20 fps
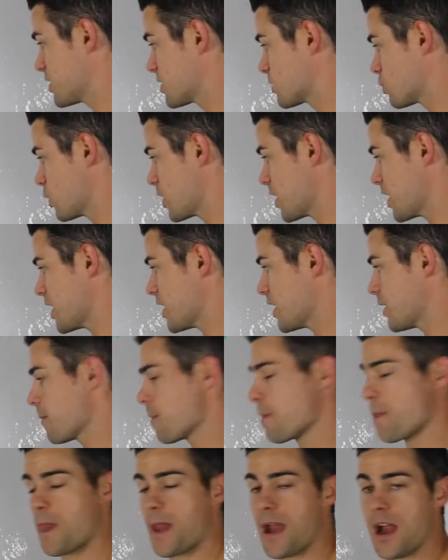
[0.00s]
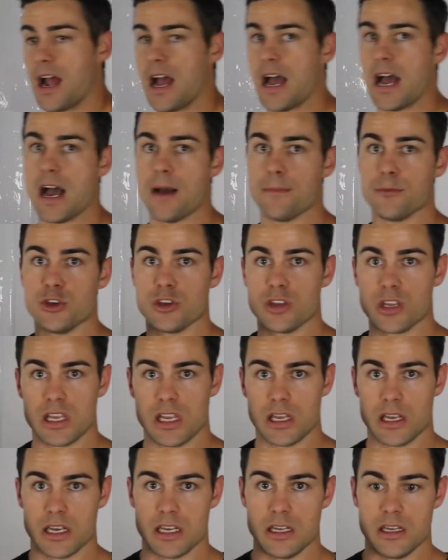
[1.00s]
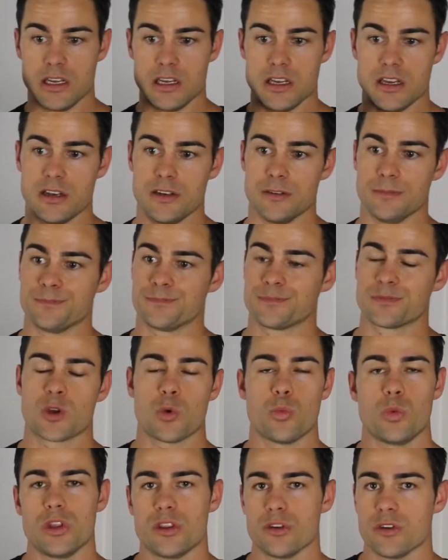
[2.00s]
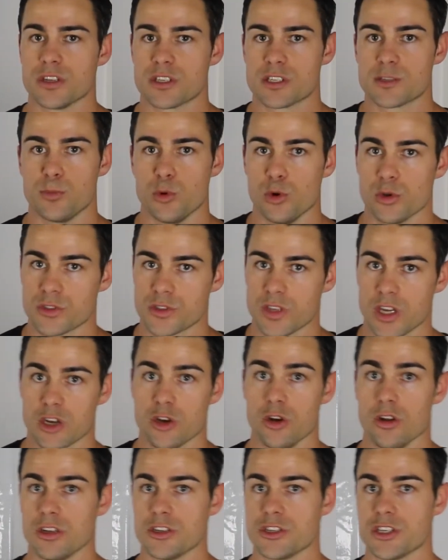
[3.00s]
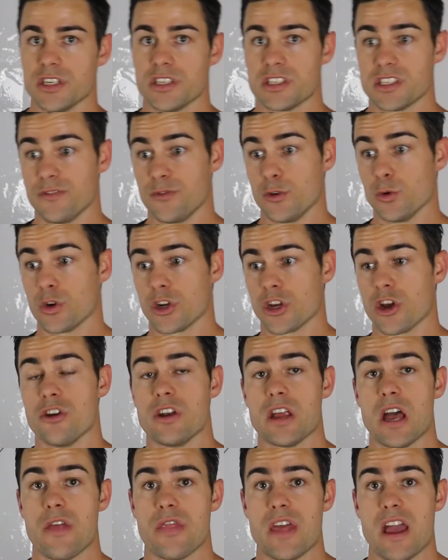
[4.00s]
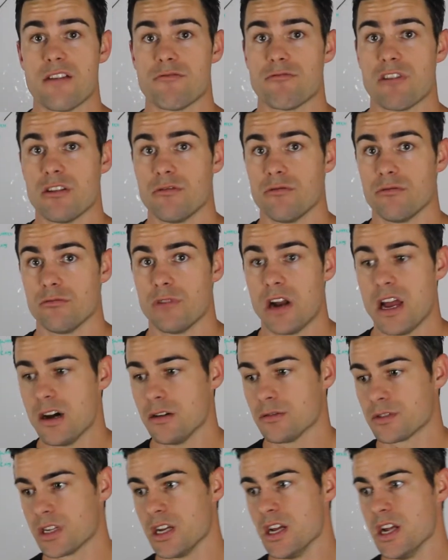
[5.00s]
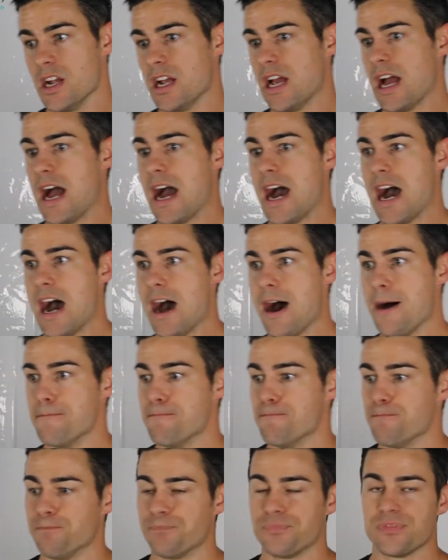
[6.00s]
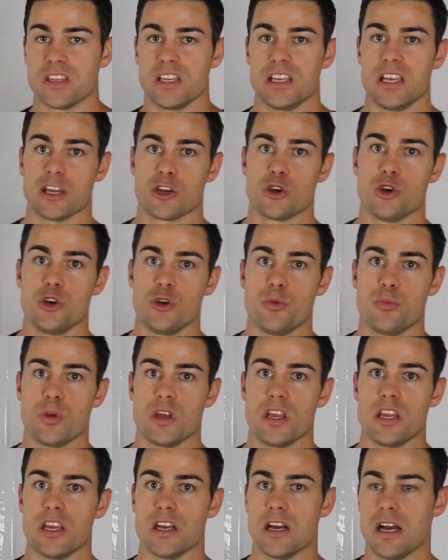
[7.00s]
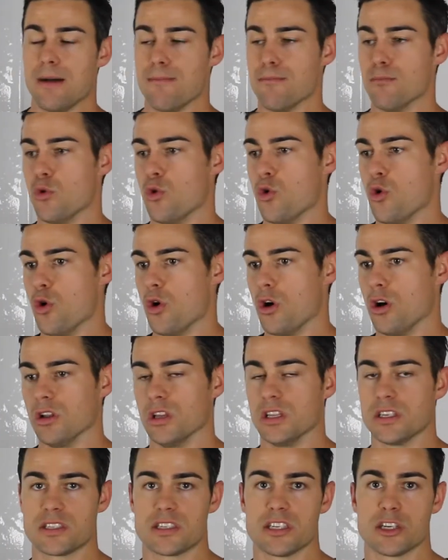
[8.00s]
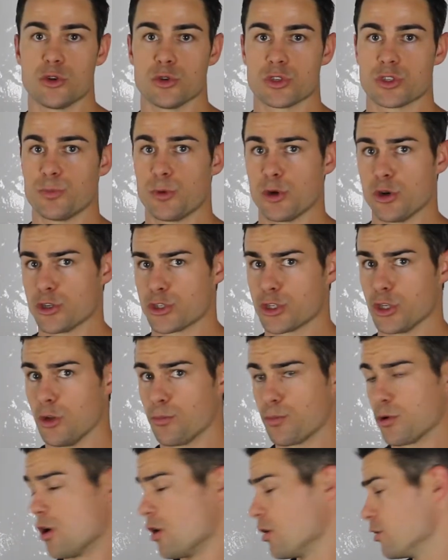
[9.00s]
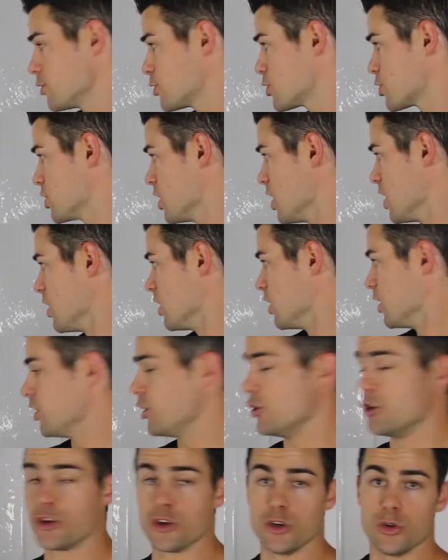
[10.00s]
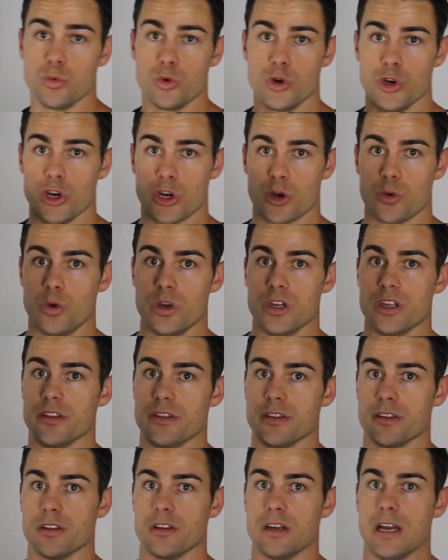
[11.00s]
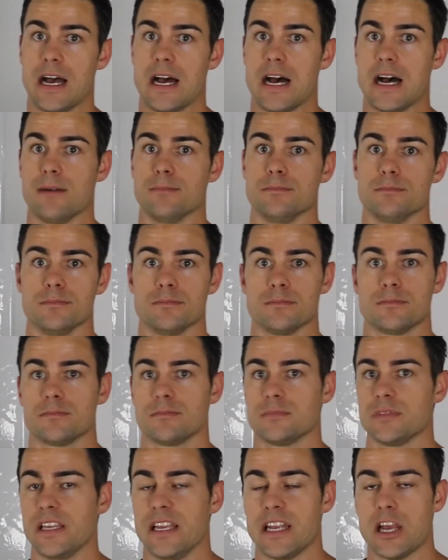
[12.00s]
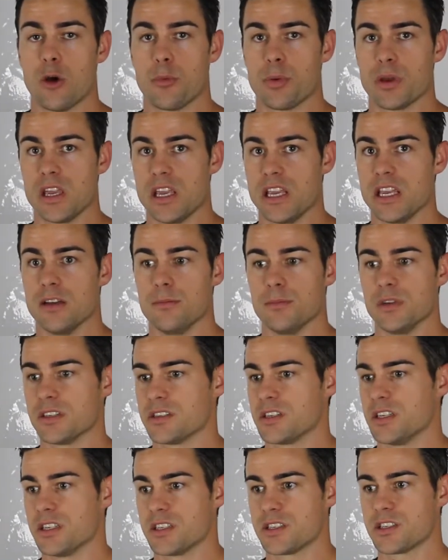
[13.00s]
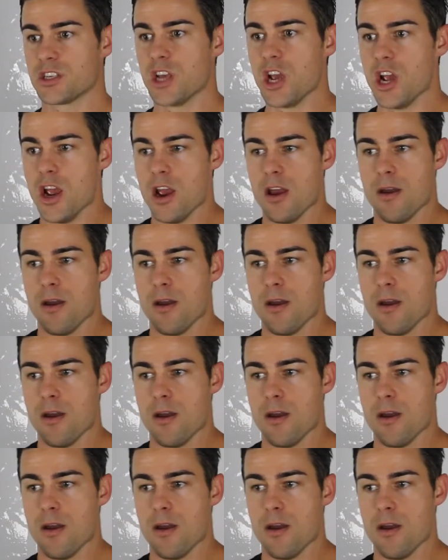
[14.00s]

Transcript: is where you can get in, whether it's sports psychologists, if you want to go down that route, it could be a more holistic or spiritual approach. You could work with NLP, hypnotists.